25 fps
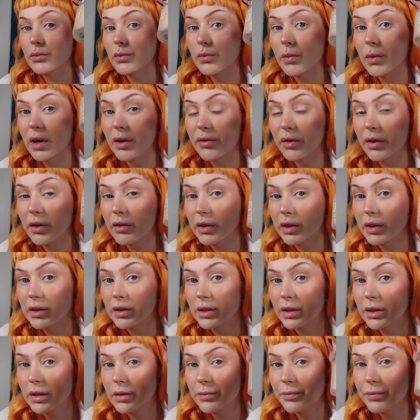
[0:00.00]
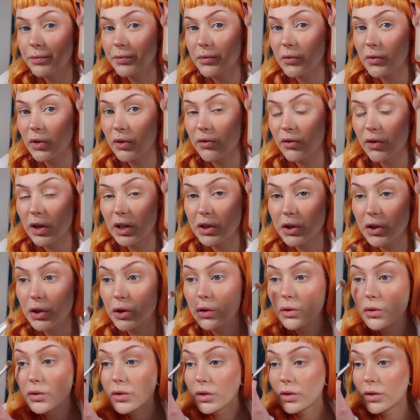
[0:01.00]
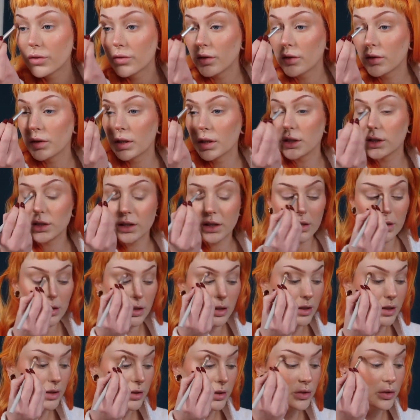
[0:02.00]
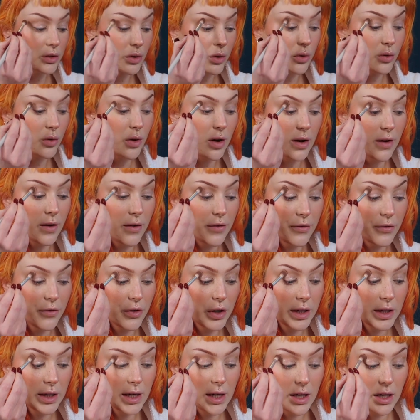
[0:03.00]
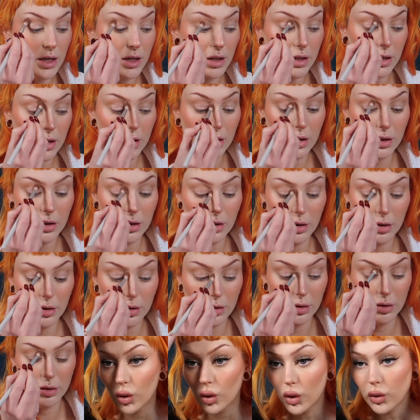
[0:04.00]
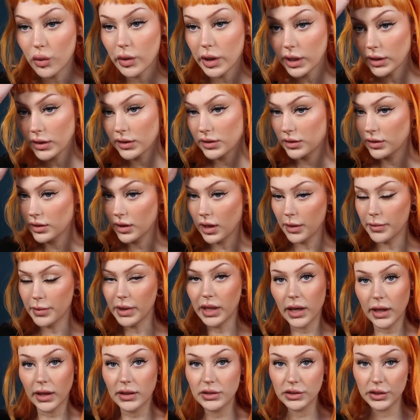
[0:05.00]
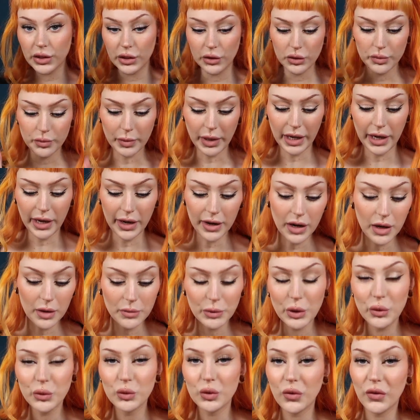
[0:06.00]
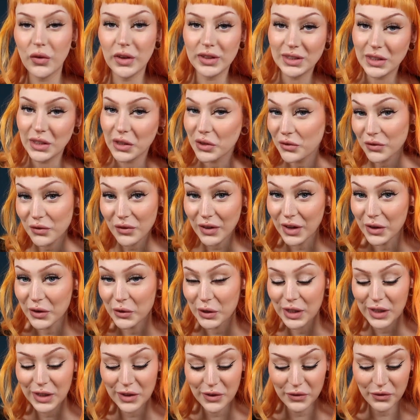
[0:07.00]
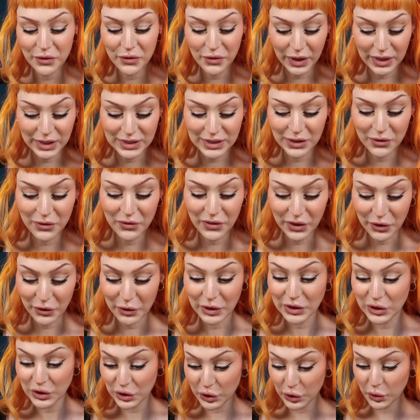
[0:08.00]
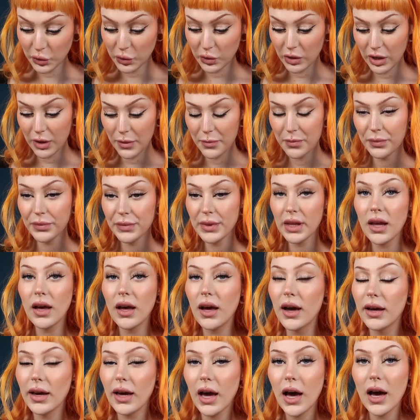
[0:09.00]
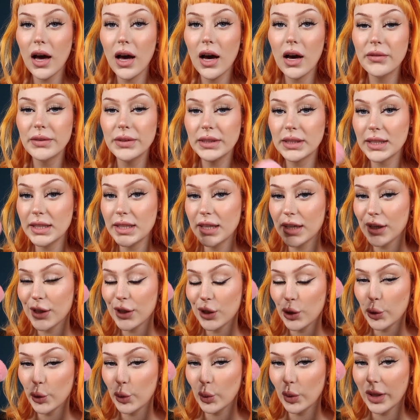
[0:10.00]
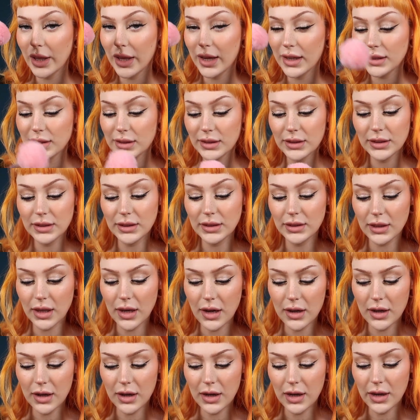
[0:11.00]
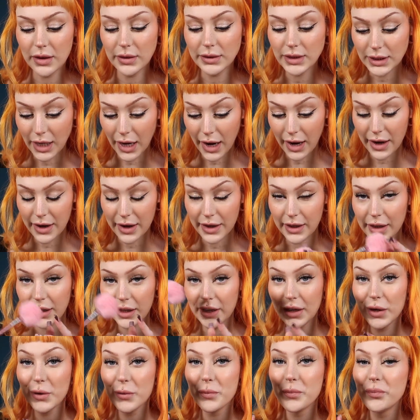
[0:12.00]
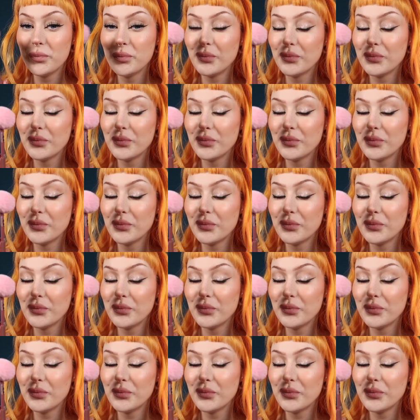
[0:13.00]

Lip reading: my favorite Fresh Nude foundation. It is so freaking good. Alright, I mean, excuse my hair. I'm going to fix it very soon. I have the Clueless Thai